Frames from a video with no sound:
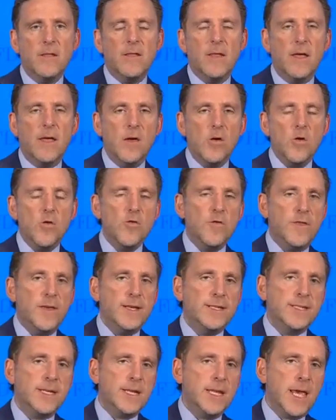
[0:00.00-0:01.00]
the
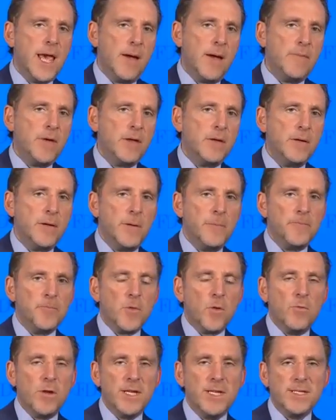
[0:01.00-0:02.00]
Houthis in Yemen.
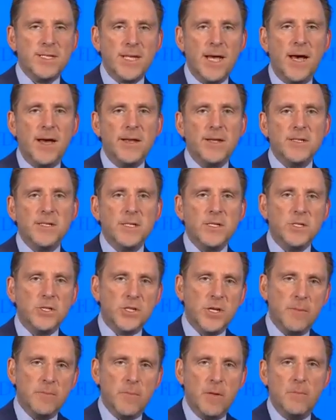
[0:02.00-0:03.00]
What he's done is he's
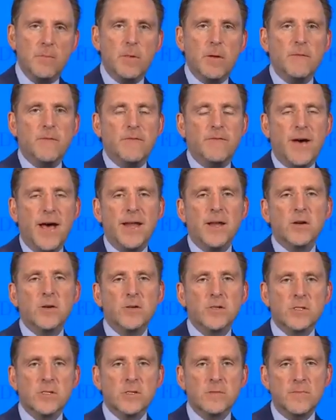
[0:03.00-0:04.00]
shipped
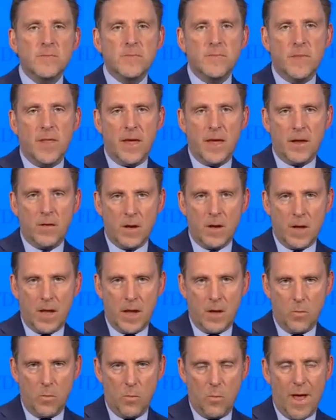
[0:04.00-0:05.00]
fighters and
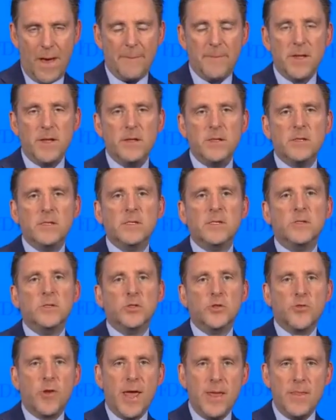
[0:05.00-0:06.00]
weapons and
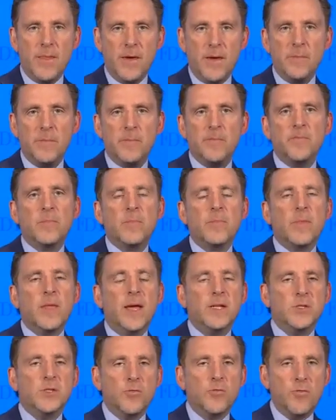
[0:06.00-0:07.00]
trained them,
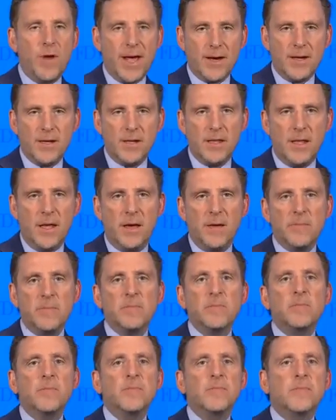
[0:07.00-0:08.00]
directed
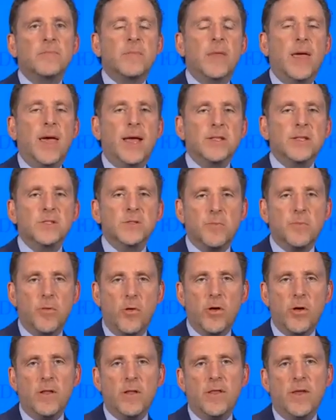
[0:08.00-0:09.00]
them, and
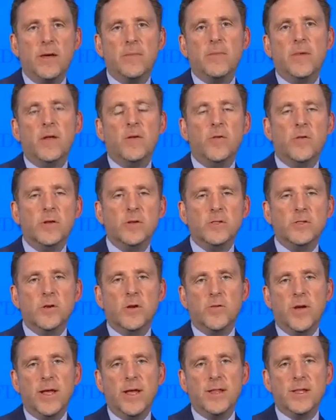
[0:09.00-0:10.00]
supported them in order to
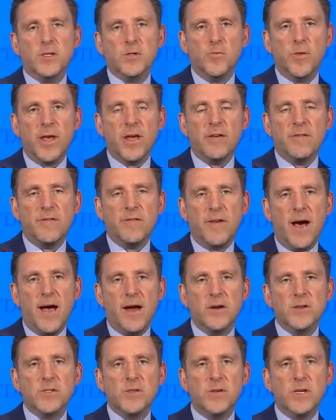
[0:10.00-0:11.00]
create this ring of
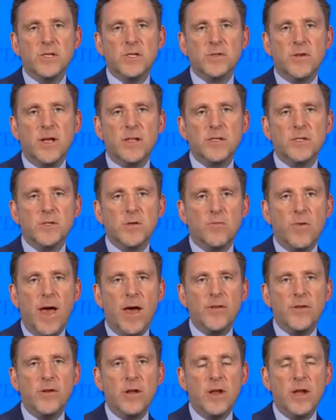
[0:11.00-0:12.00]
fire so Israel is
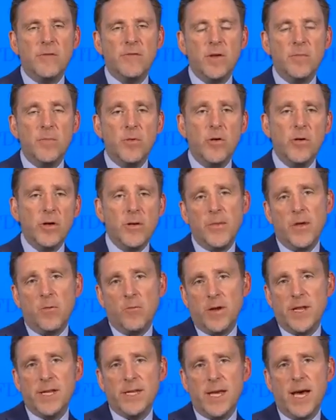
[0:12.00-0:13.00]
surrounded on every border. And then
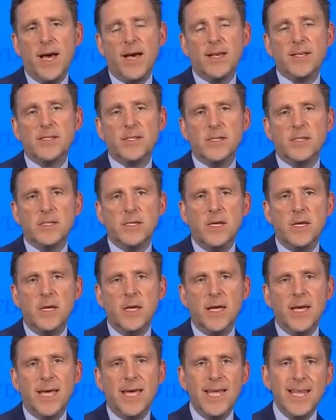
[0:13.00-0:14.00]
what he does is
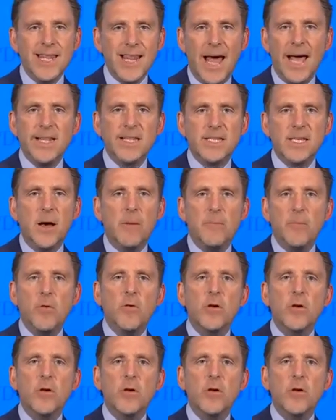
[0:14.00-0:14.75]
he lights up